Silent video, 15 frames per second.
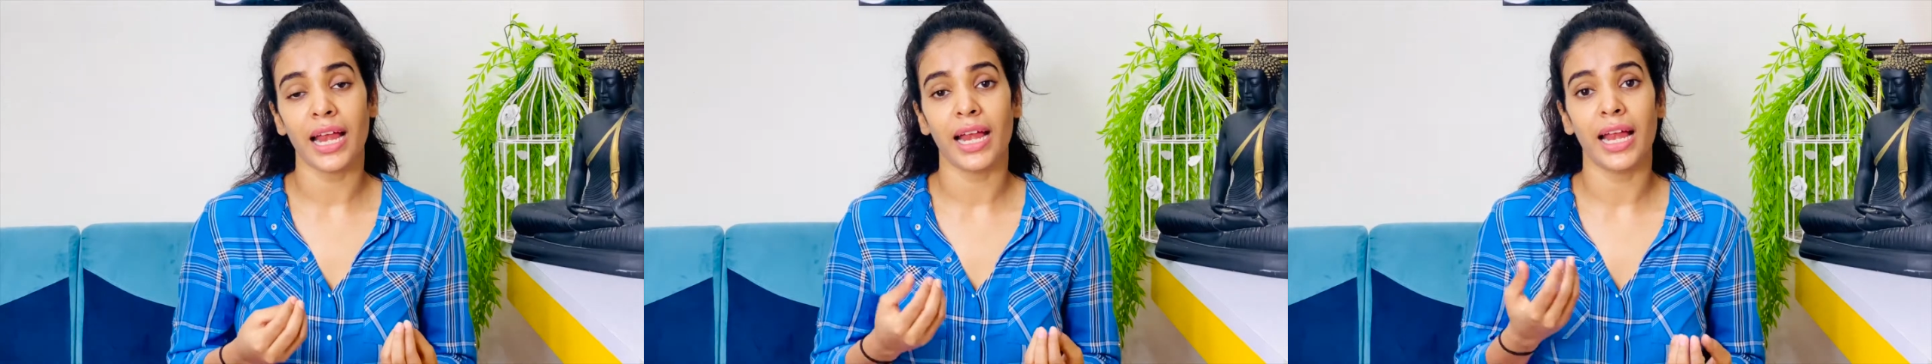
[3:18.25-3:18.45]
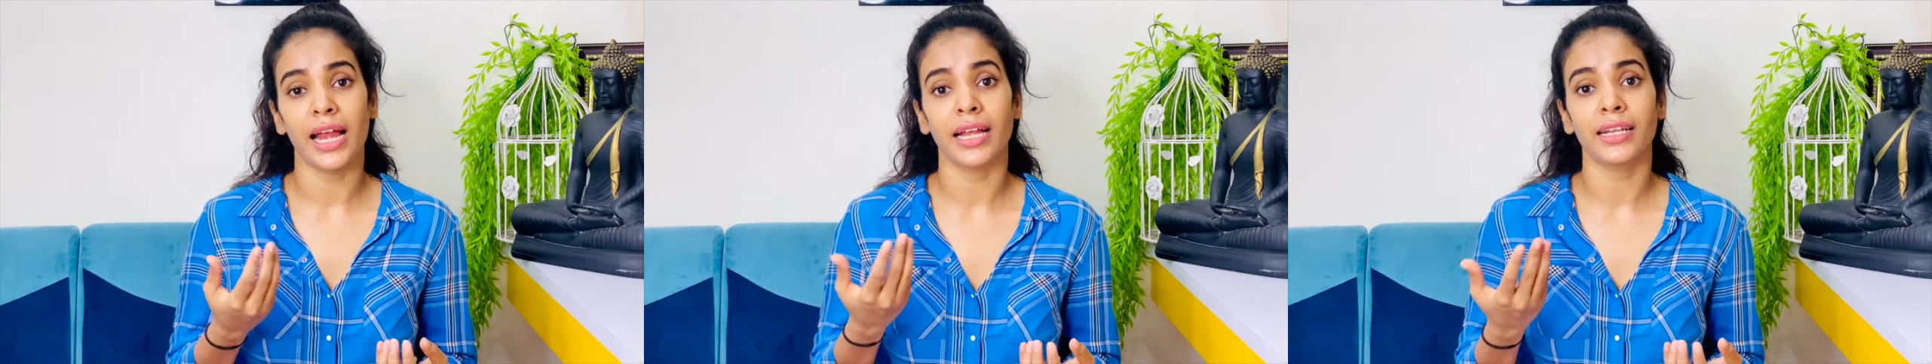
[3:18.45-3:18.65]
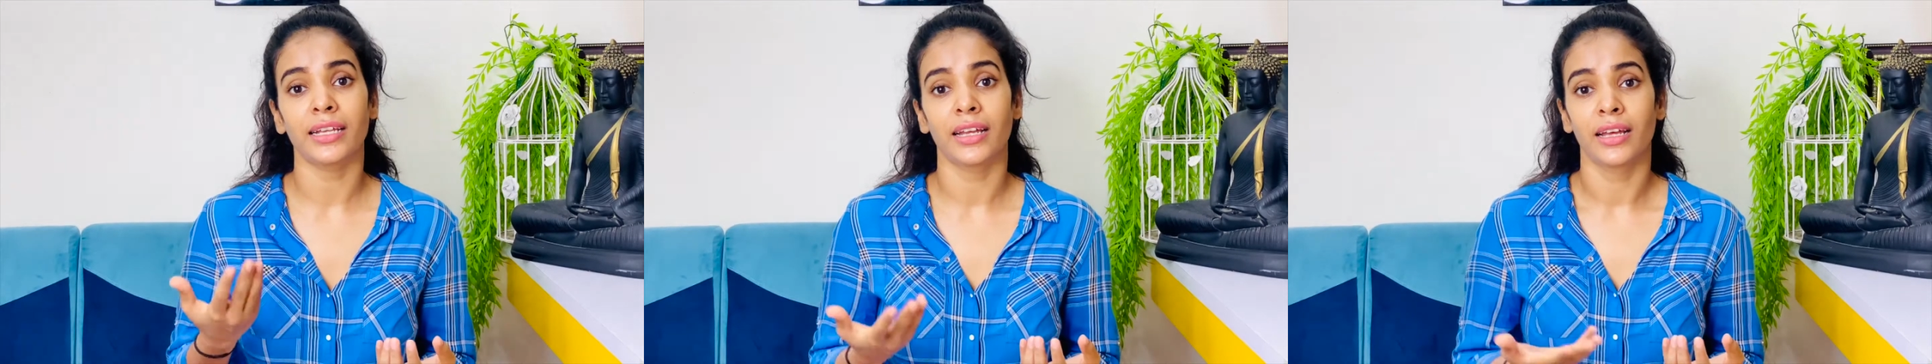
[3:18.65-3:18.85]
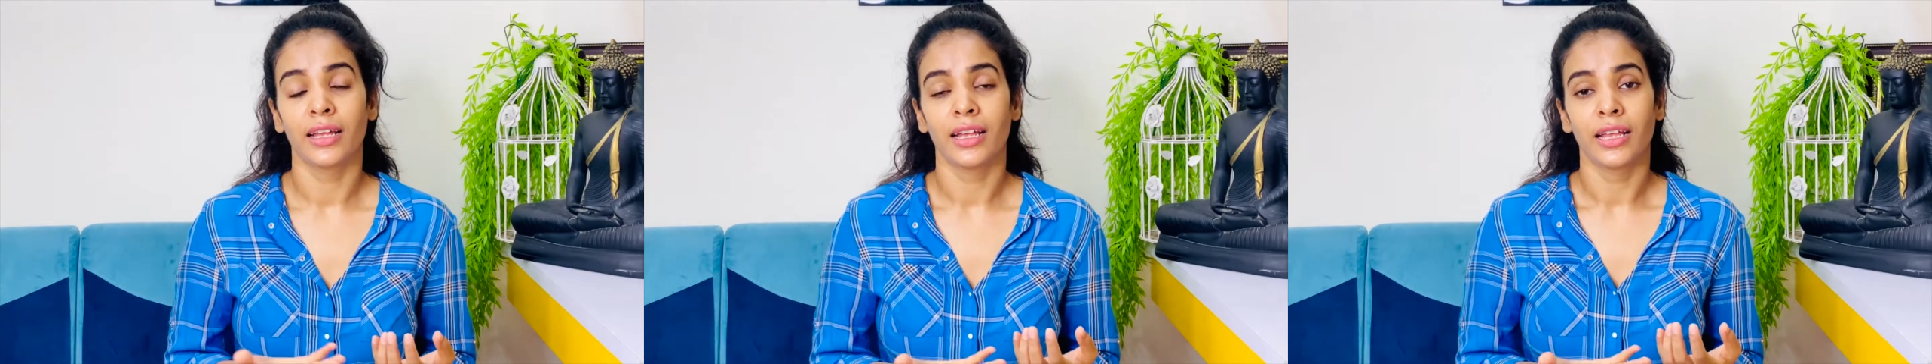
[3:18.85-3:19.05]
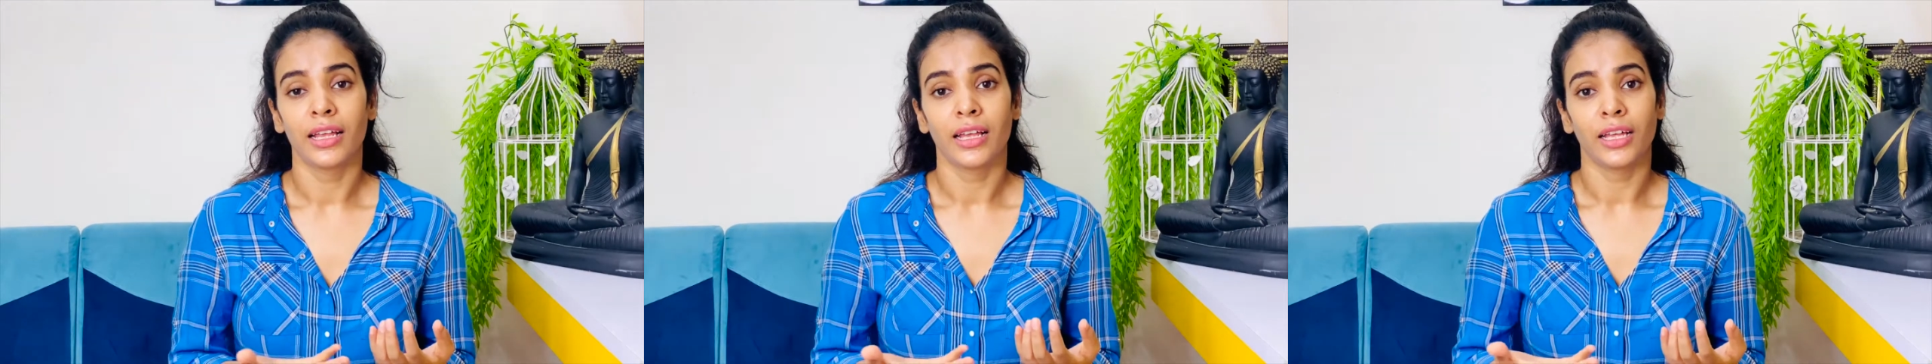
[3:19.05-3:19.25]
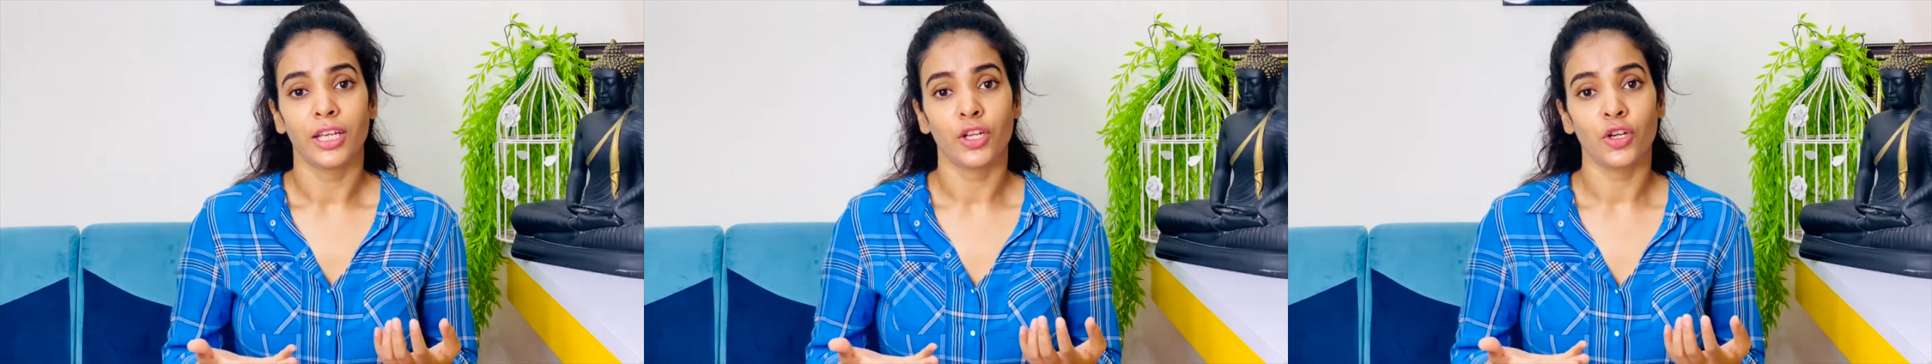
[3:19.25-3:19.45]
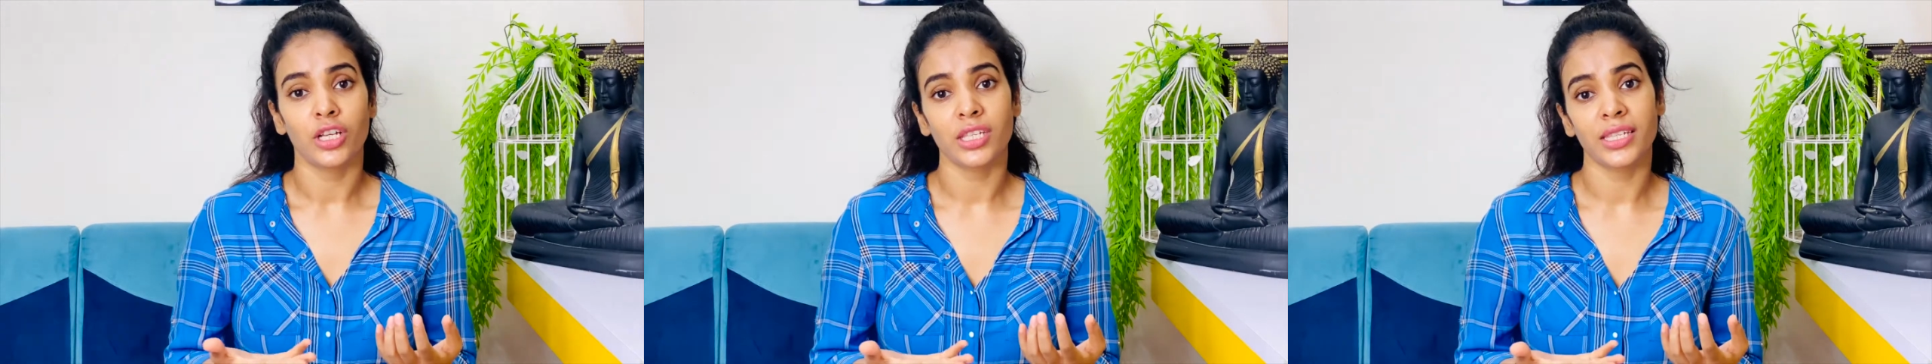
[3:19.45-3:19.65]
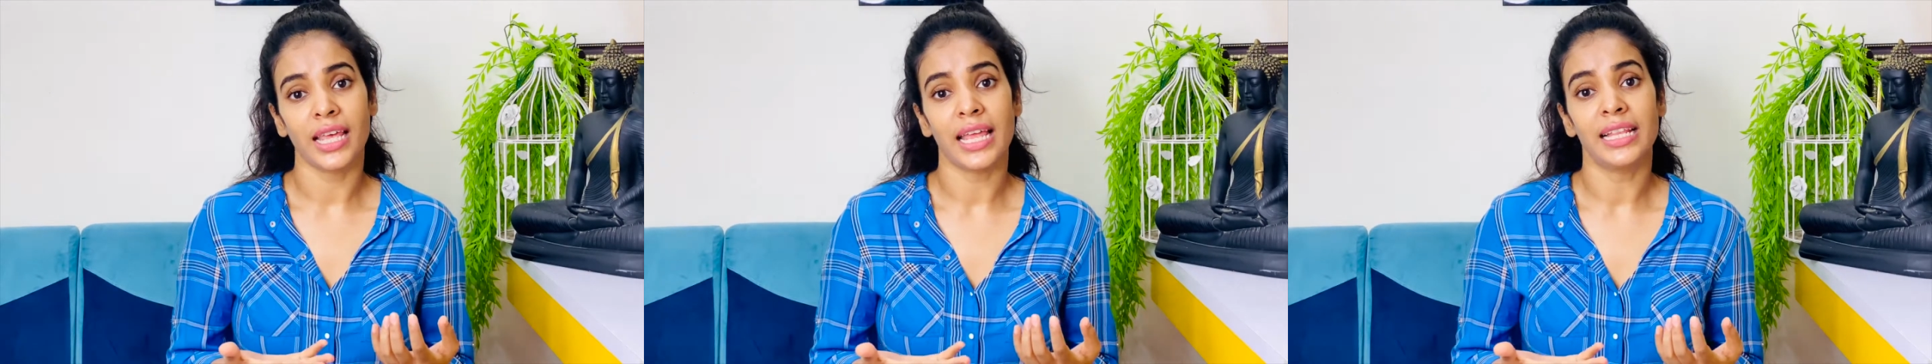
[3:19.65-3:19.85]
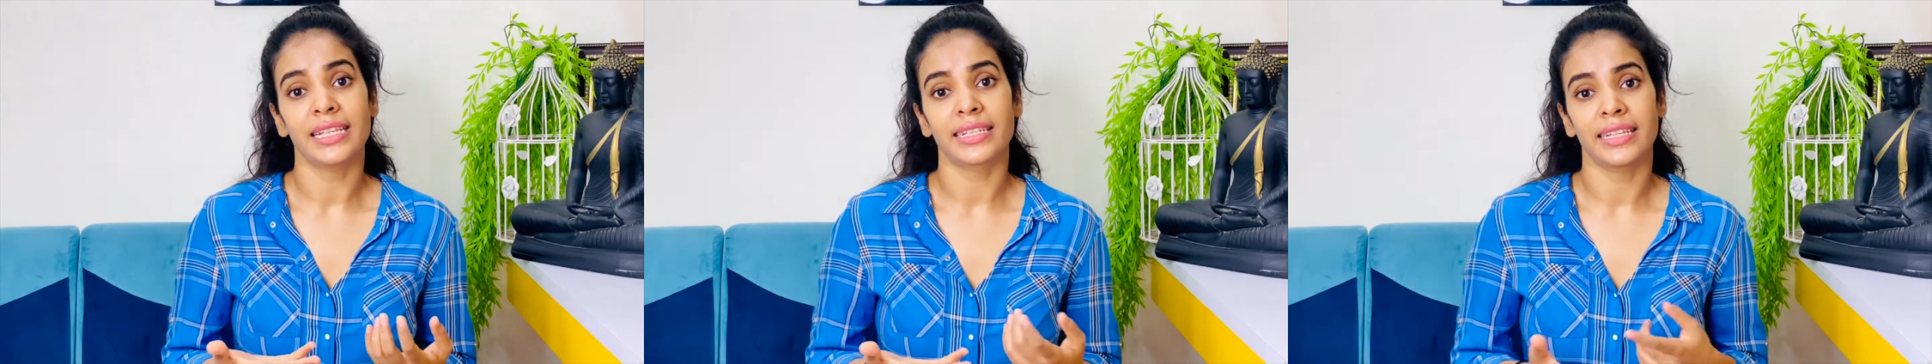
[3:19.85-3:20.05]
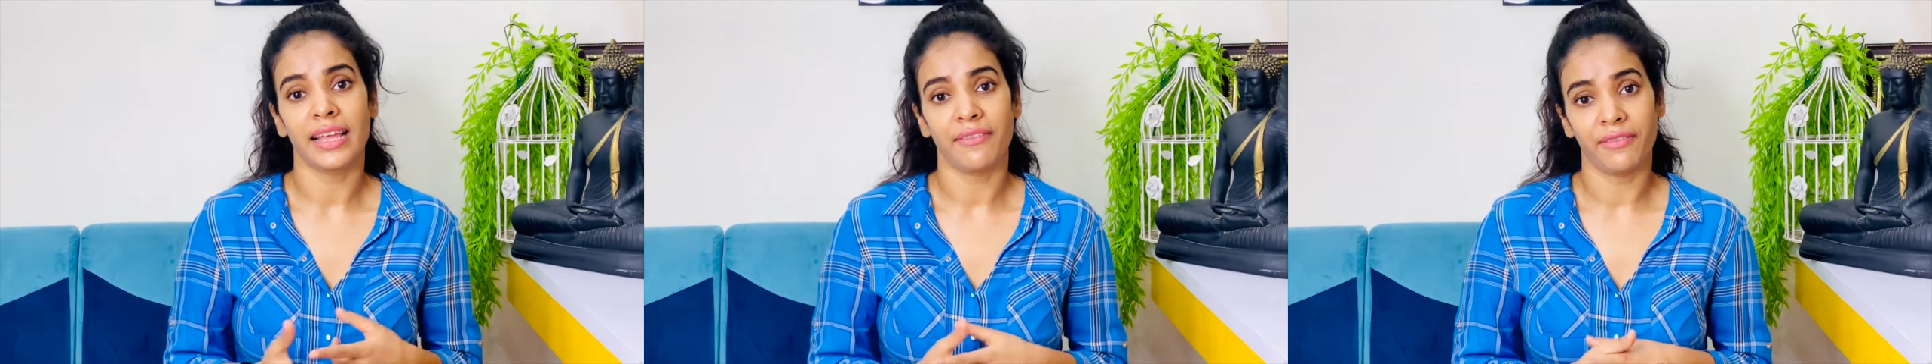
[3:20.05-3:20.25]
at your
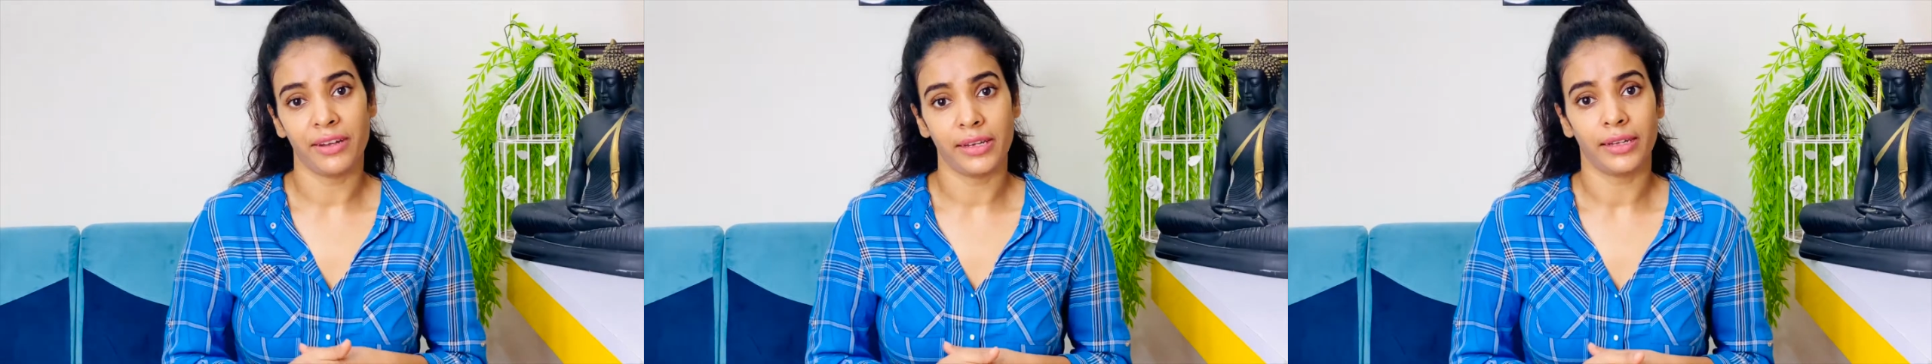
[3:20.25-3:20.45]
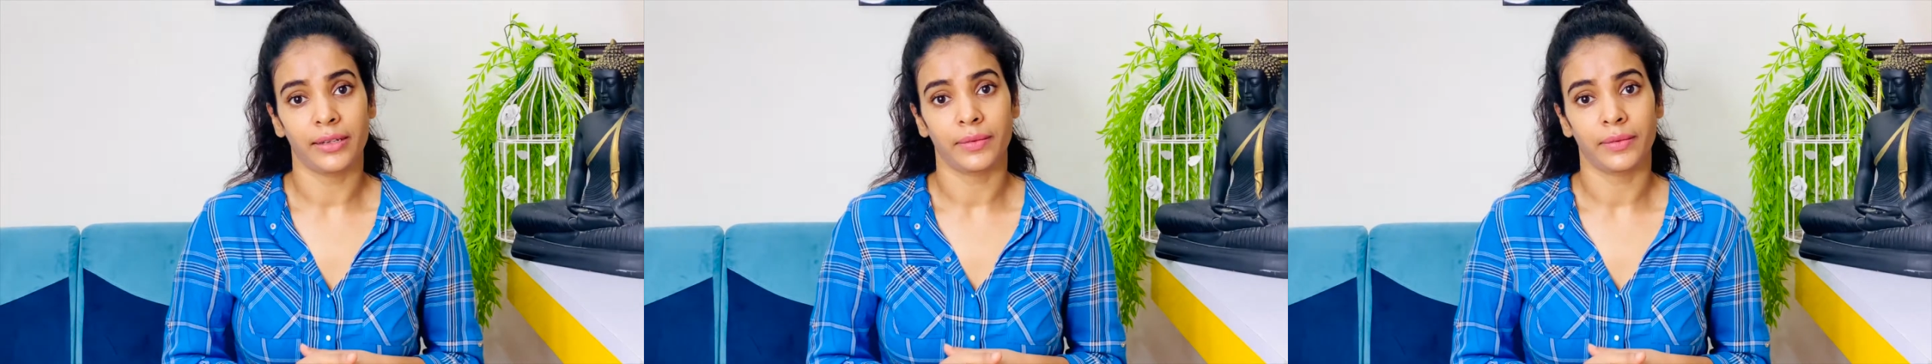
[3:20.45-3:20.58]
cells level.